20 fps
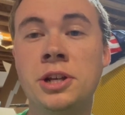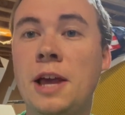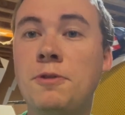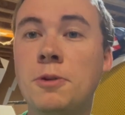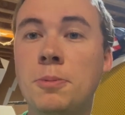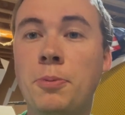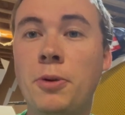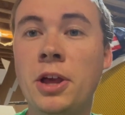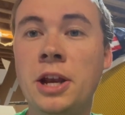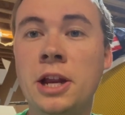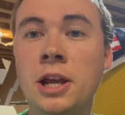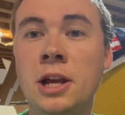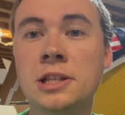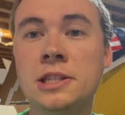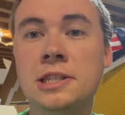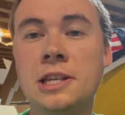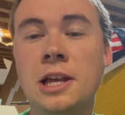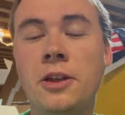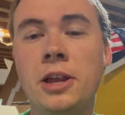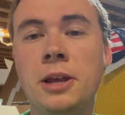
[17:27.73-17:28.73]
if you're planning on
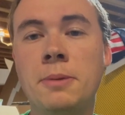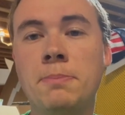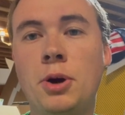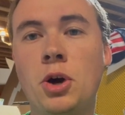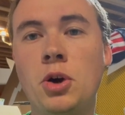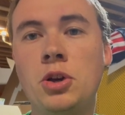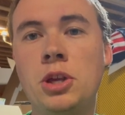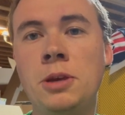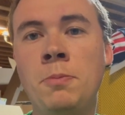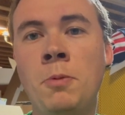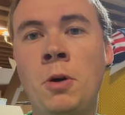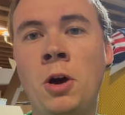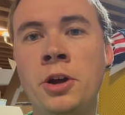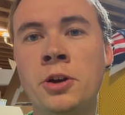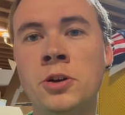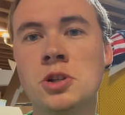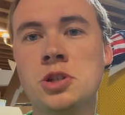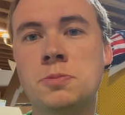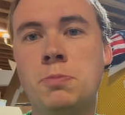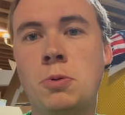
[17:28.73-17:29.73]
selling Pokemon
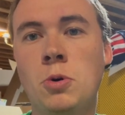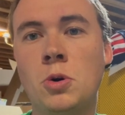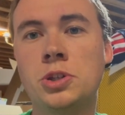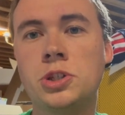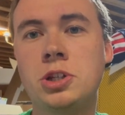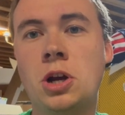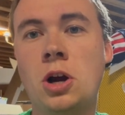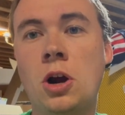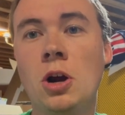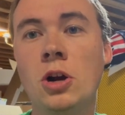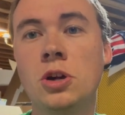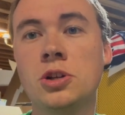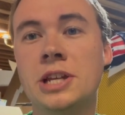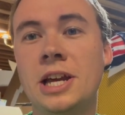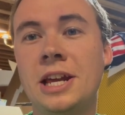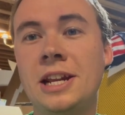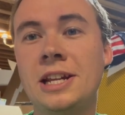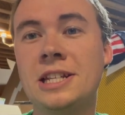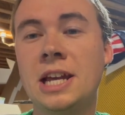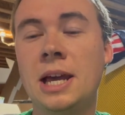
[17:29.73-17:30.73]
or sports cards,
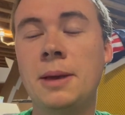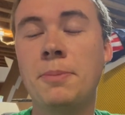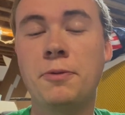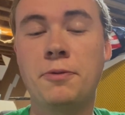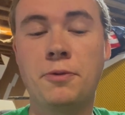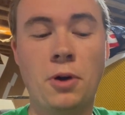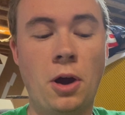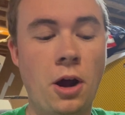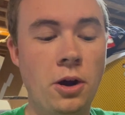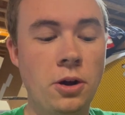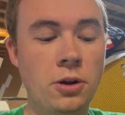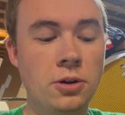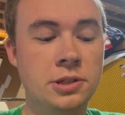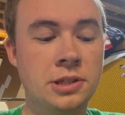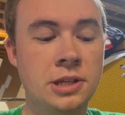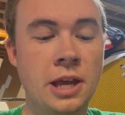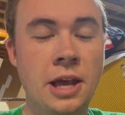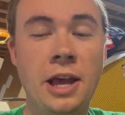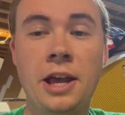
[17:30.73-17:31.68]
any type of cards,